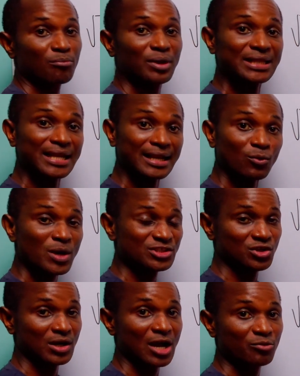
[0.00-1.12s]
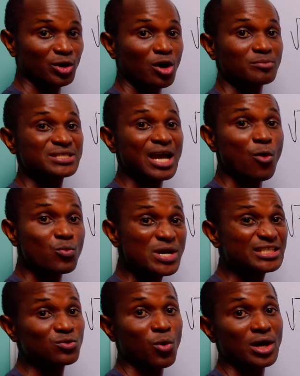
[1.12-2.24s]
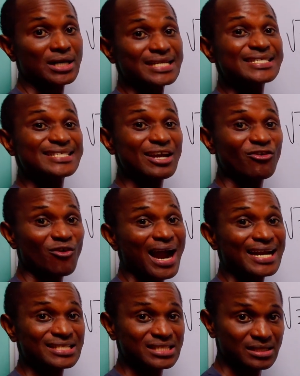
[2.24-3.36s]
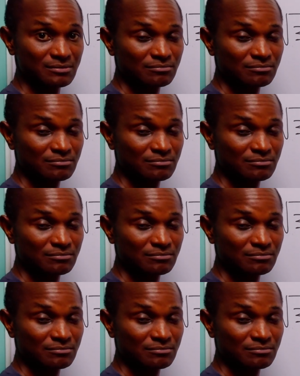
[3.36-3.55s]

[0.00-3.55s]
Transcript: But the question now becomes, which one is the right